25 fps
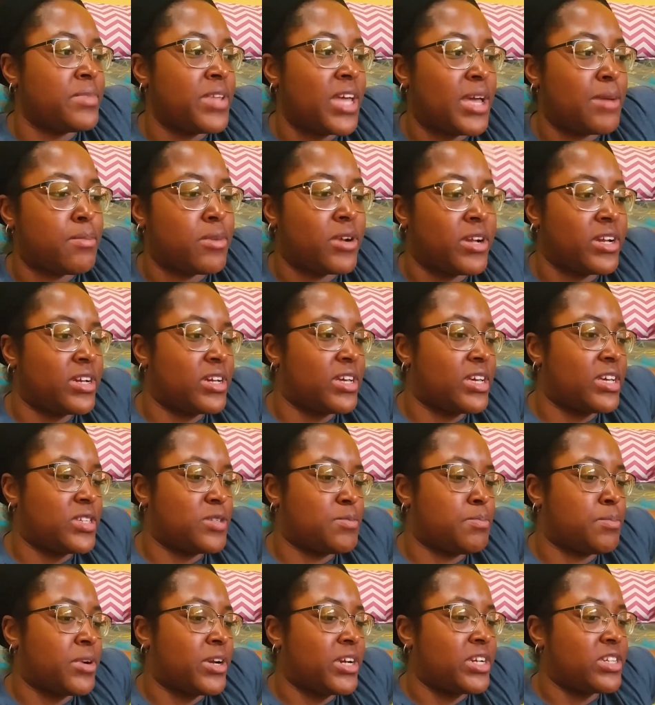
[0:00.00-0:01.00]

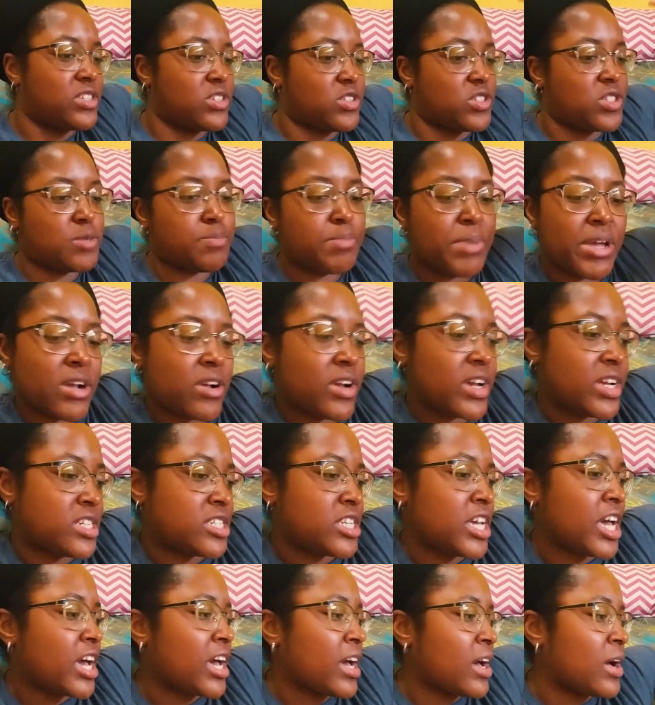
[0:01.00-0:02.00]
brings your spirit
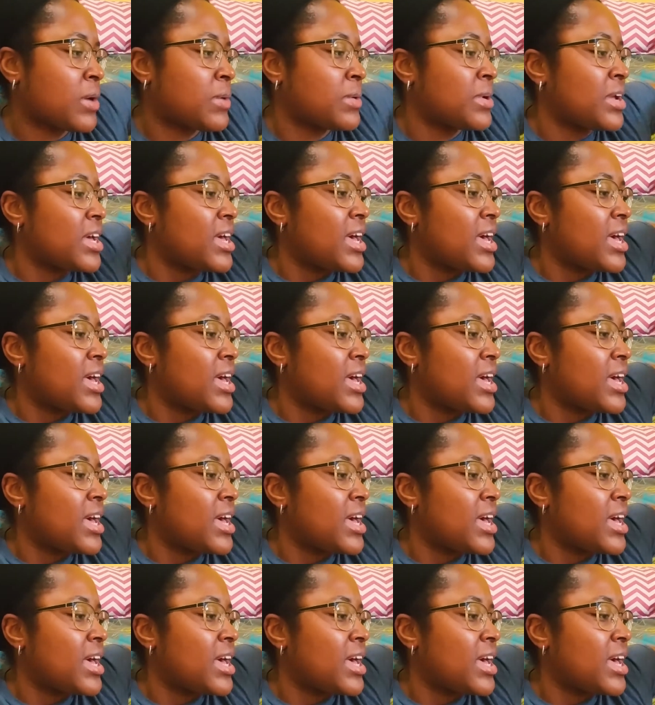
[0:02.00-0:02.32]
down.